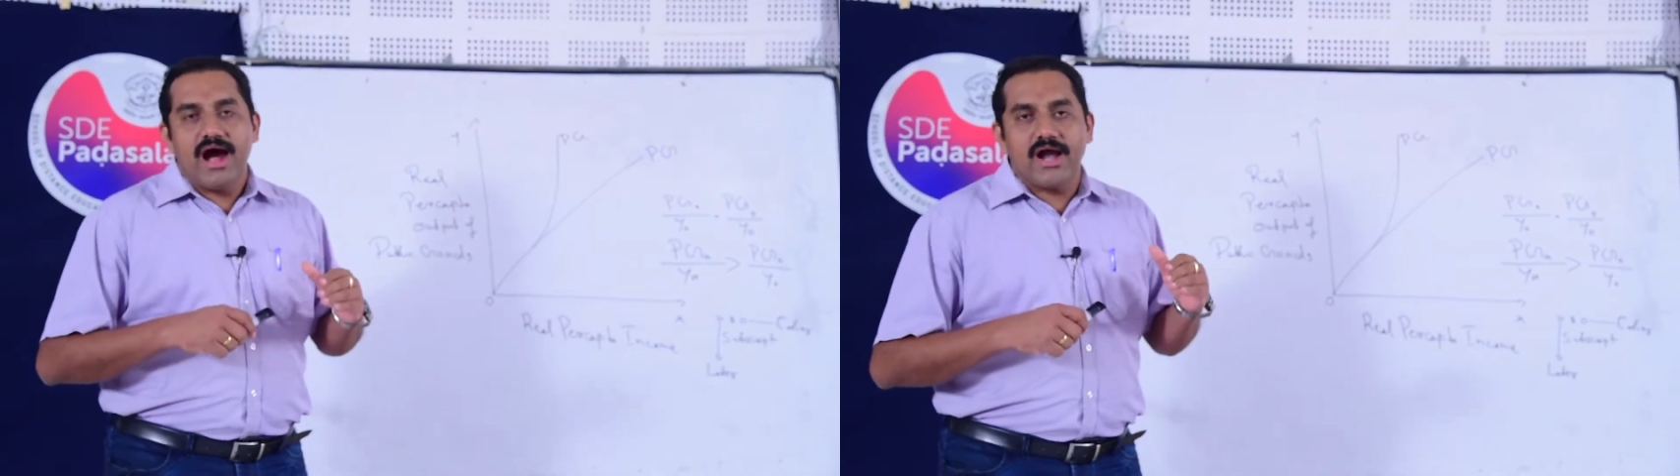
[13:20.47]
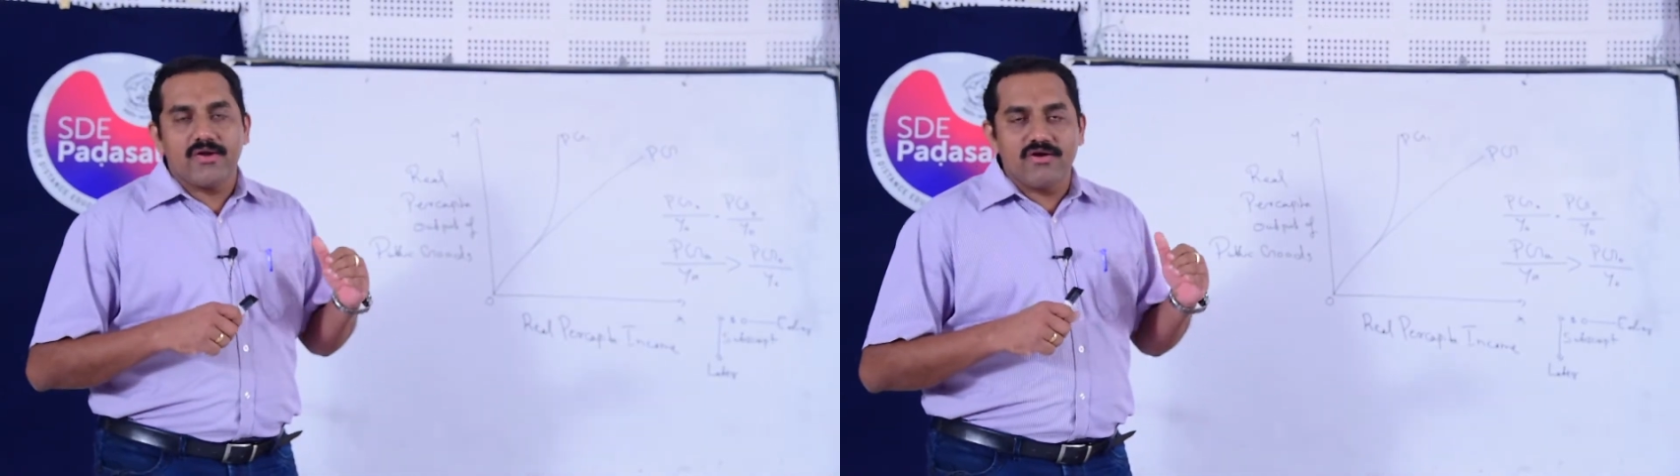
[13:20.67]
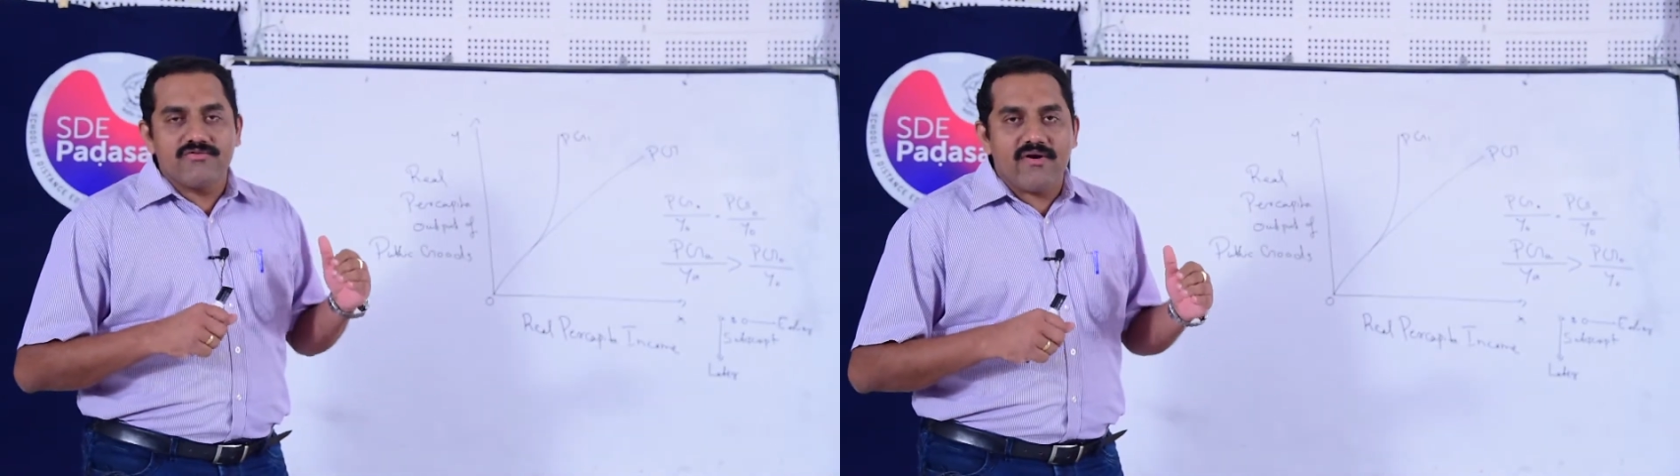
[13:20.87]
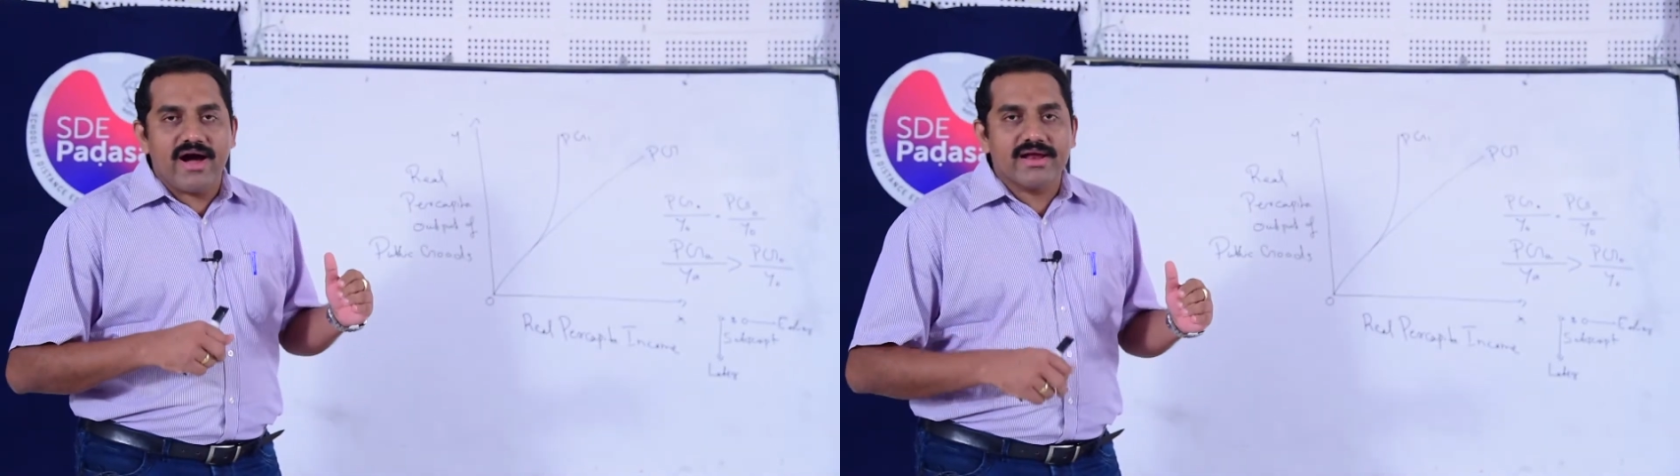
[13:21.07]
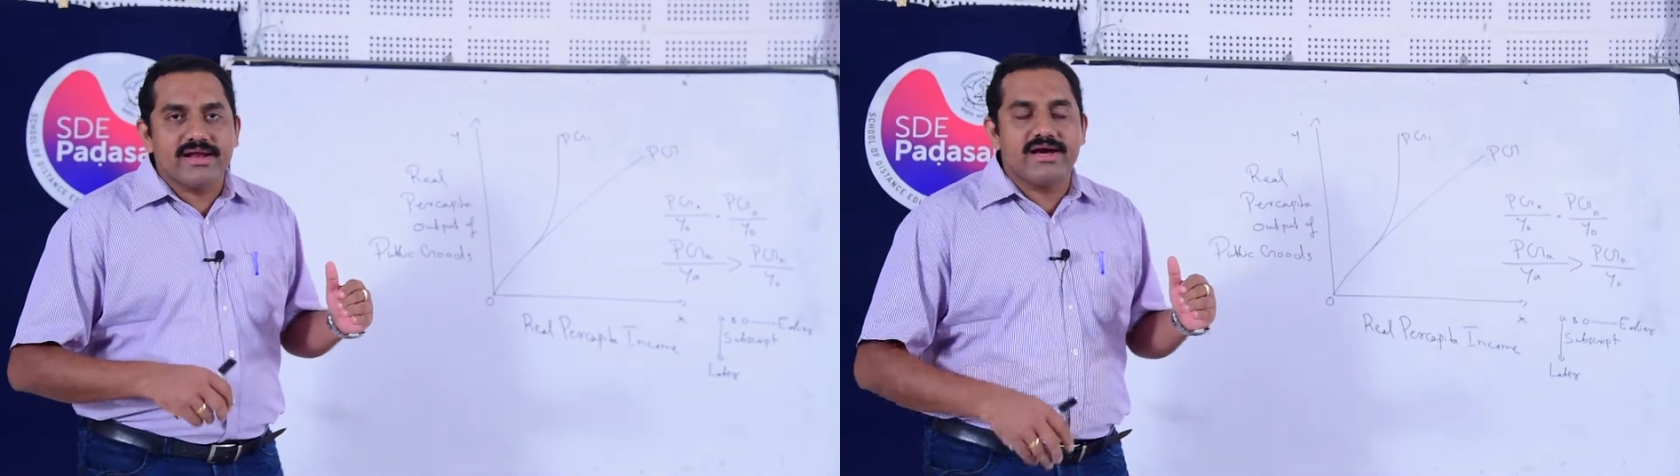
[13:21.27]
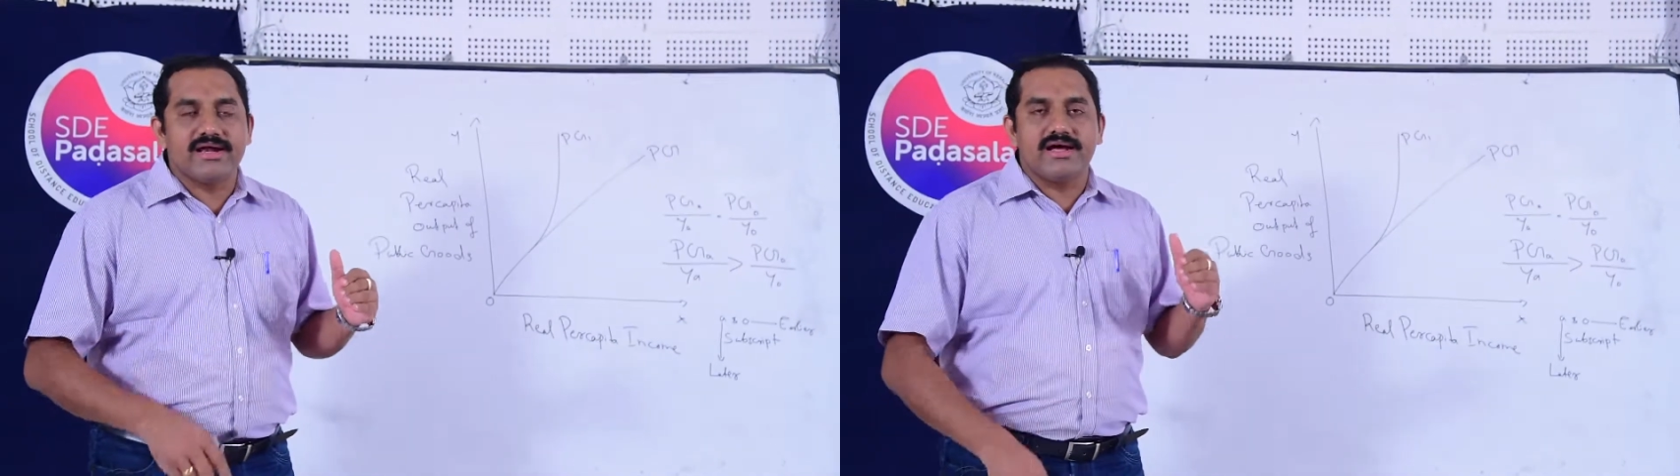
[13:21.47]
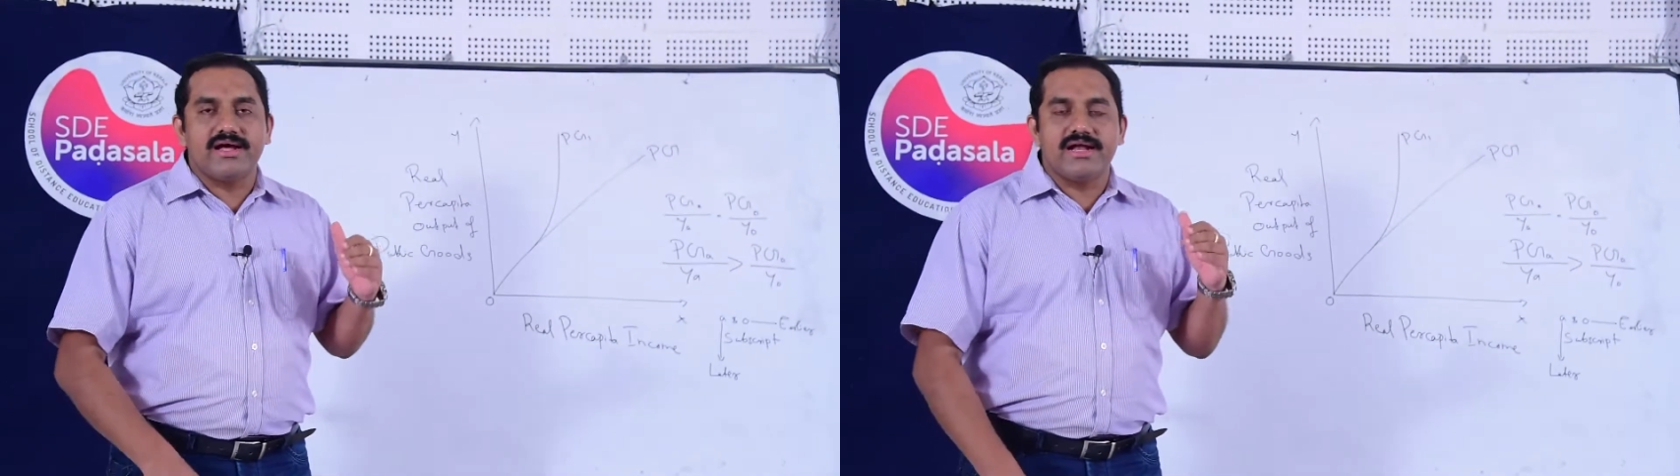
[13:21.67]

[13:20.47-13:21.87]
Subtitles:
Adolf Wagner